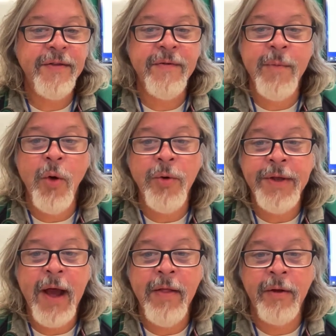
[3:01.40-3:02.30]
from Old
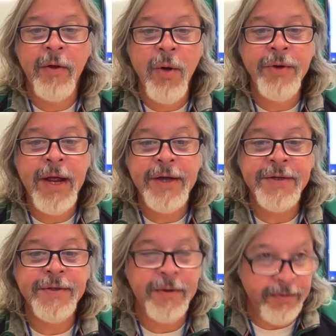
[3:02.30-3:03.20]
Yeller?
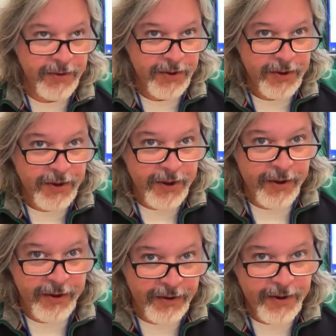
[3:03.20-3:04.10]
Quotations are